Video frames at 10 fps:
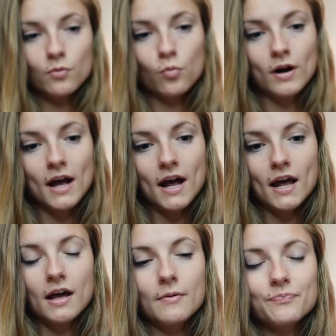when
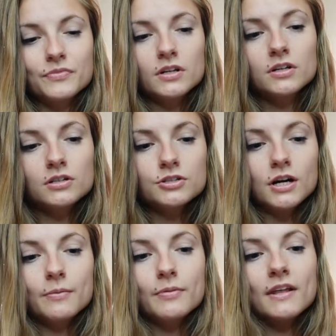I
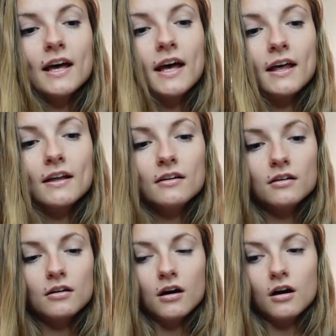chopped the head
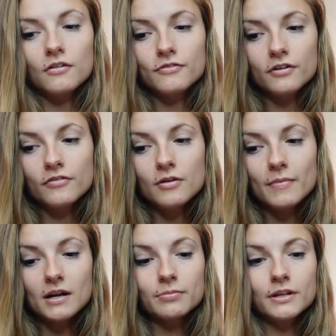off of the
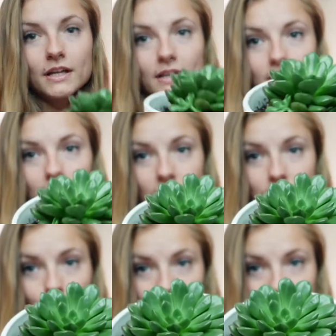main plant, this
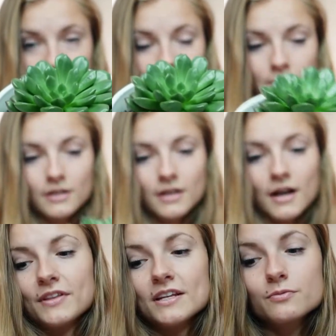one,
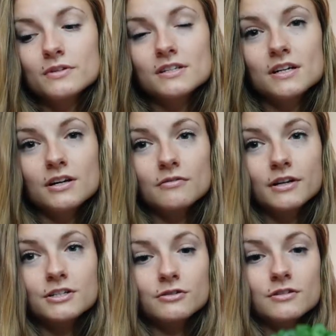this was the
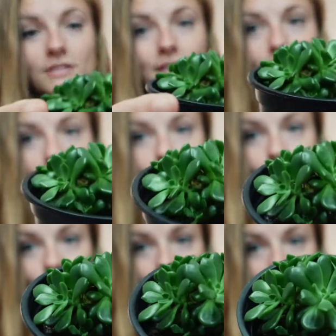original stem it was
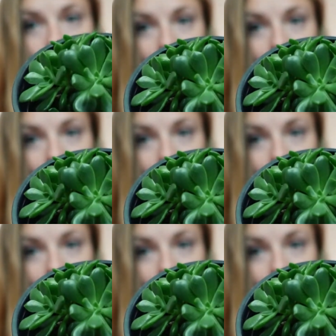growing off